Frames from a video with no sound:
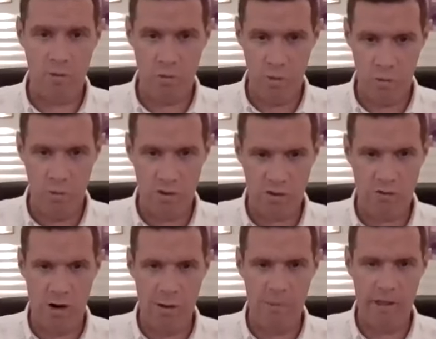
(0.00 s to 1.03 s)
to what
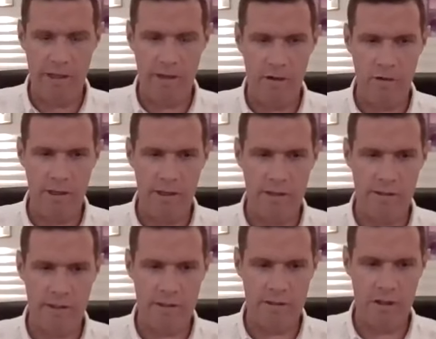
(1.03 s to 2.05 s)
we're describing here
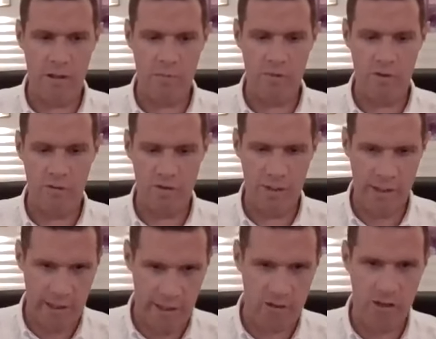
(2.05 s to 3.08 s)
in terms
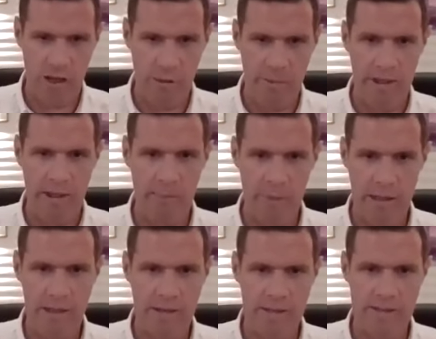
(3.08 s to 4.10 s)
of the inner child
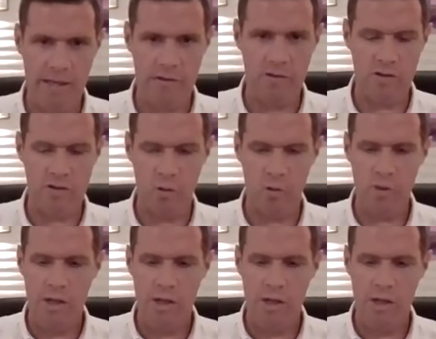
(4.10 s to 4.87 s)
being at the center.